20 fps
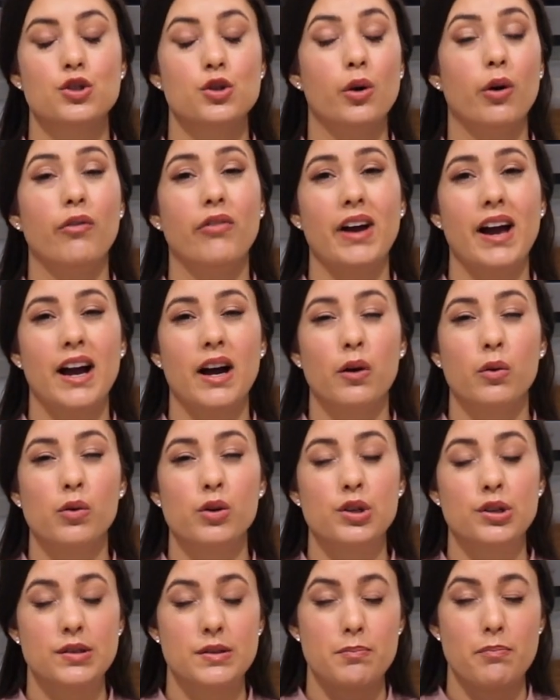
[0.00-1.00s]
12
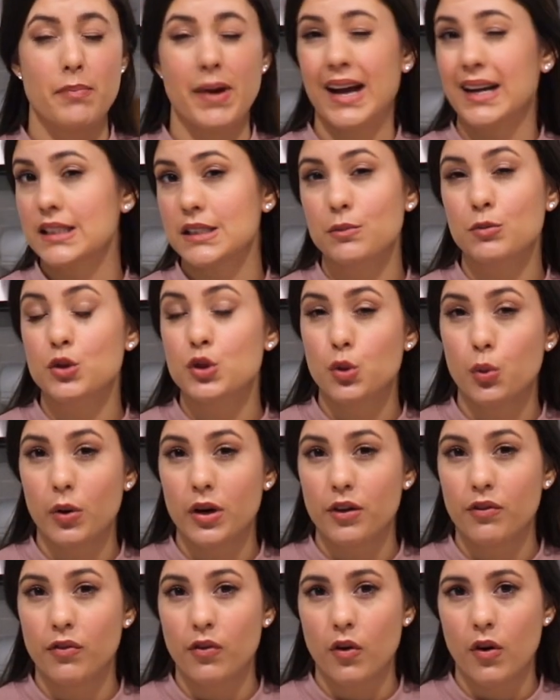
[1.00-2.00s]
hours, maximum
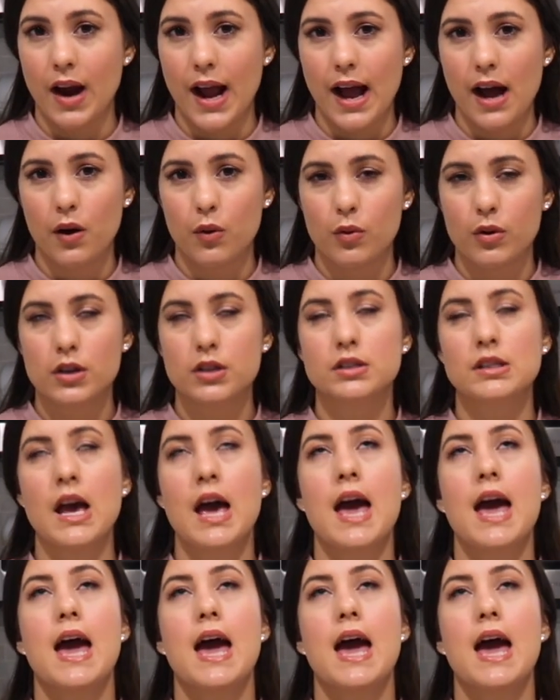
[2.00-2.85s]
24 hours.